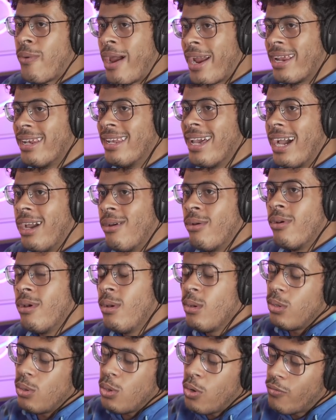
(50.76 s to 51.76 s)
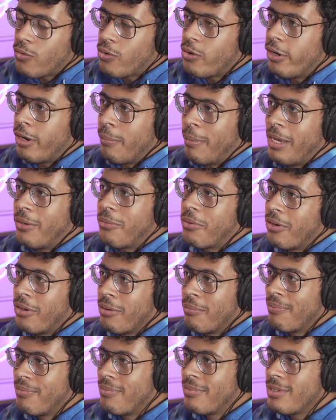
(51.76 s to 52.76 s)
right now over on our
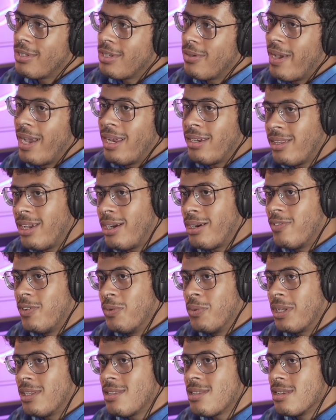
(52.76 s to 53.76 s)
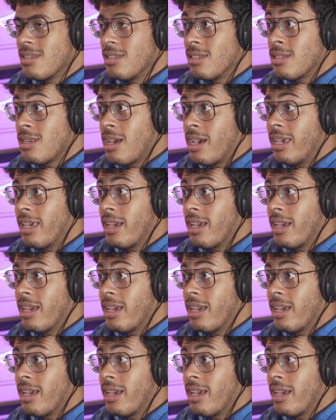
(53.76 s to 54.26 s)
Patreon. Mm-hmm. So head there if you want to listen to Sci